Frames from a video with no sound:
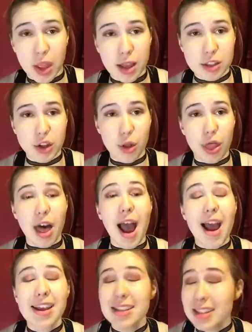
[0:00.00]
And so
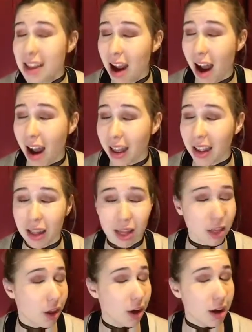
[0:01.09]
that is the eye
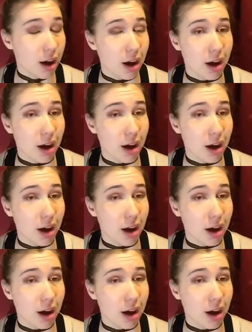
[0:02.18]
look.